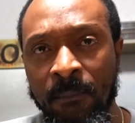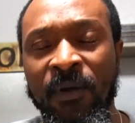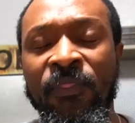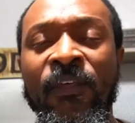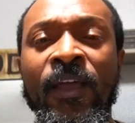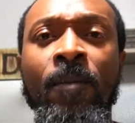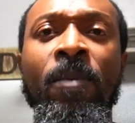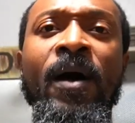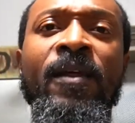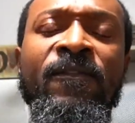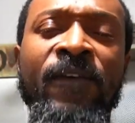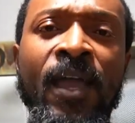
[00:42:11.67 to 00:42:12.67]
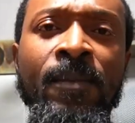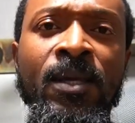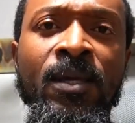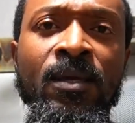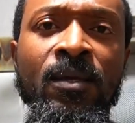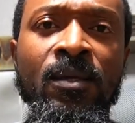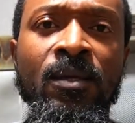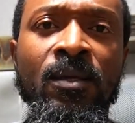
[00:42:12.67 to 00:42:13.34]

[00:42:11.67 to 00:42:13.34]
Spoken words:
But think about it, family.